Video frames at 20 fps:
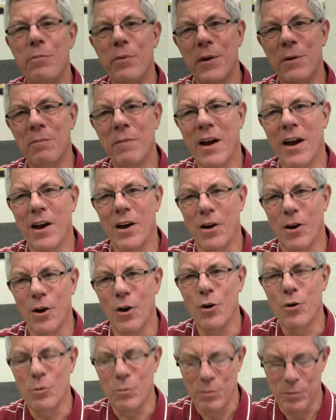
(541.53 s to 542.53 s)
been my
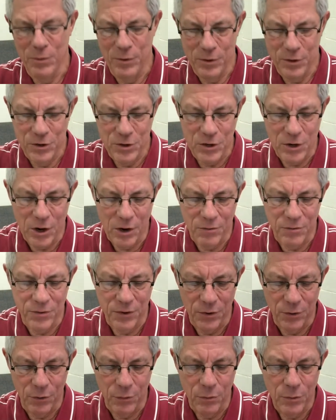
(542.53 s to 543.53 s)
hope,
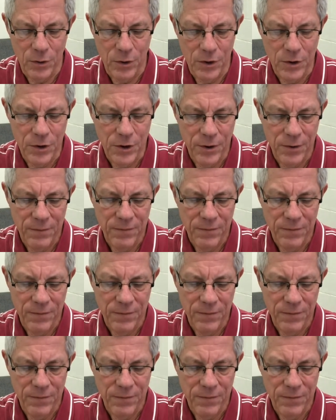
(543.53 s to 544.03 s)
sovereign Lord,